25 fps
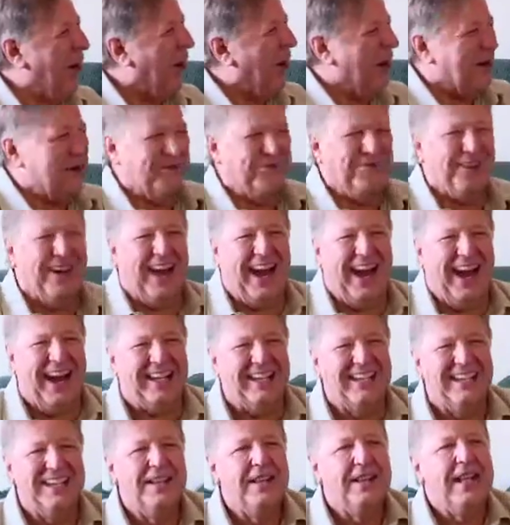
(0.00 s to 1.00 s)
I'm
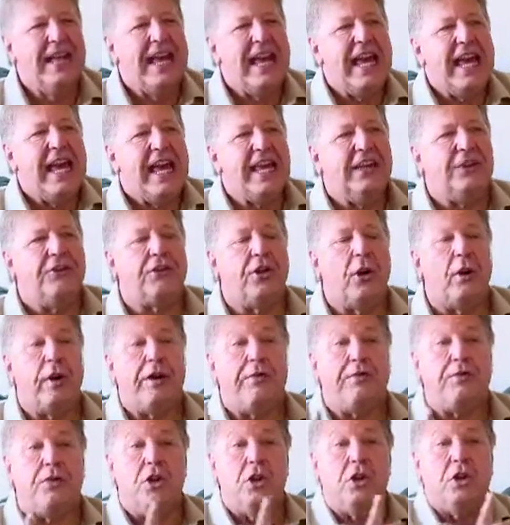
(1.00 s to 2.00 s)
fine. So
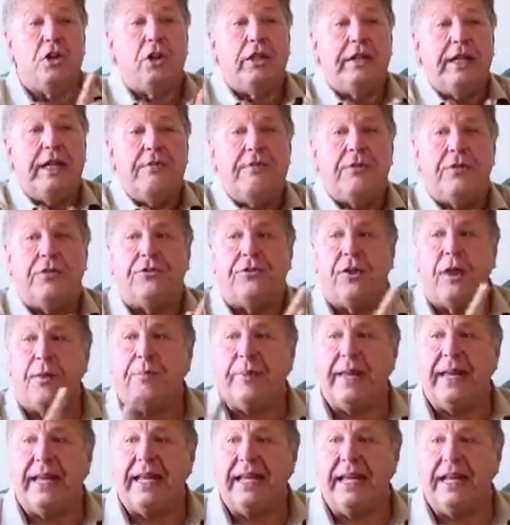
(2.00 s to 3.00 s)
if you're looking for
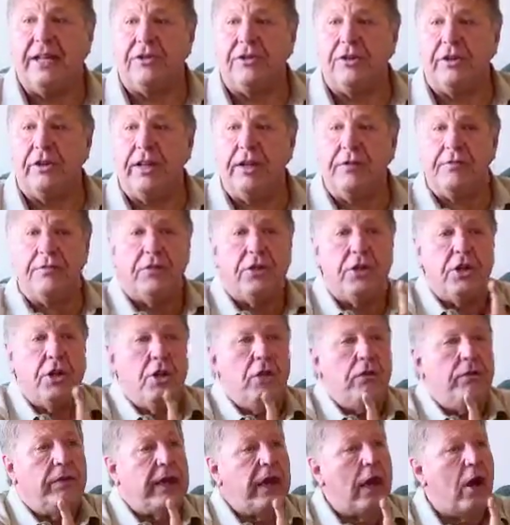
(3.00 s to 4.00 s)
something and it's looking for
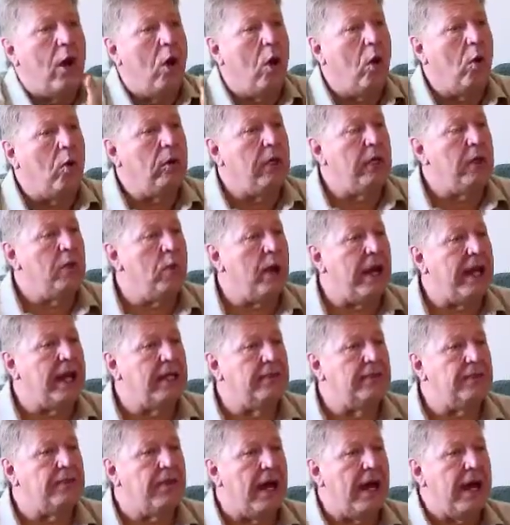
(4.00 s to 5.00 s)
you, the only way
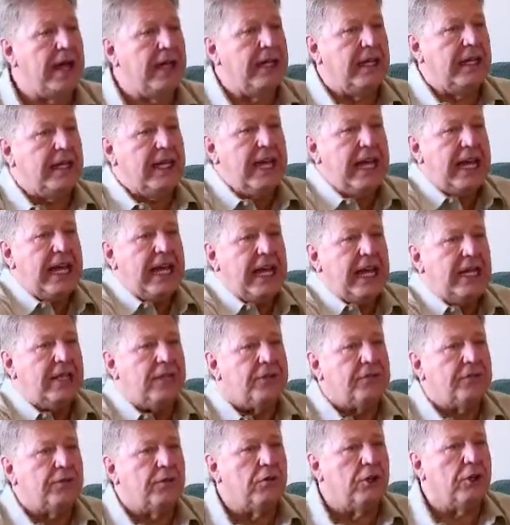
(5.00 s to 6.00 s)
to find it
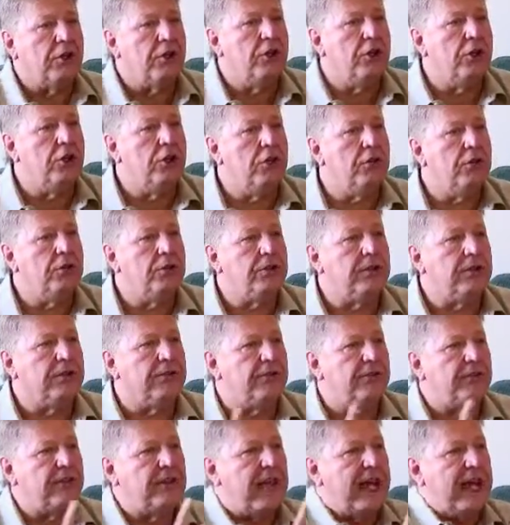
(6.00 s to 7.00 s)
is for you to
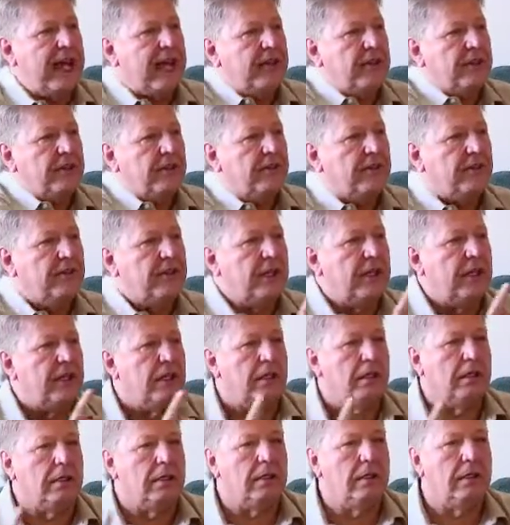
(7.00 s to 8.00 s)
stand still
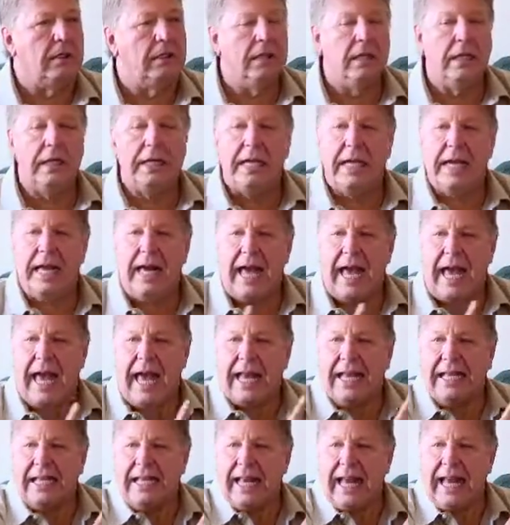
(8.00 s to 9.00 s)

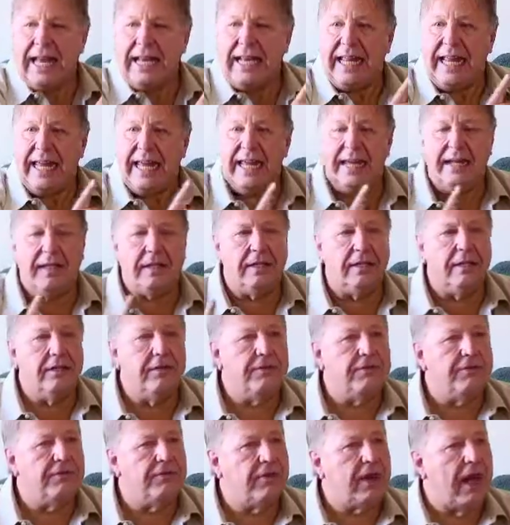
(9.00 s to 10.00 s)
and let it
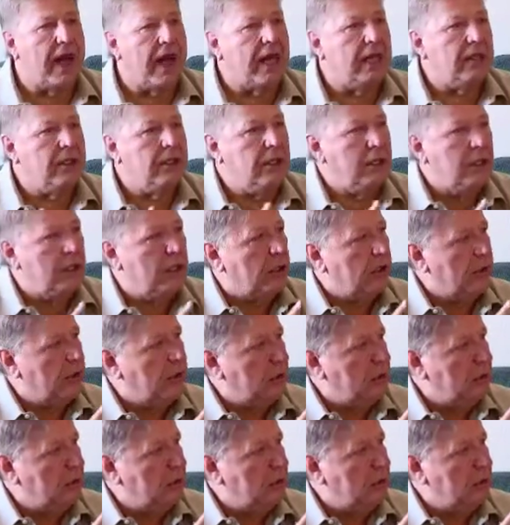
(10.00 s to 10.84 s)
find you.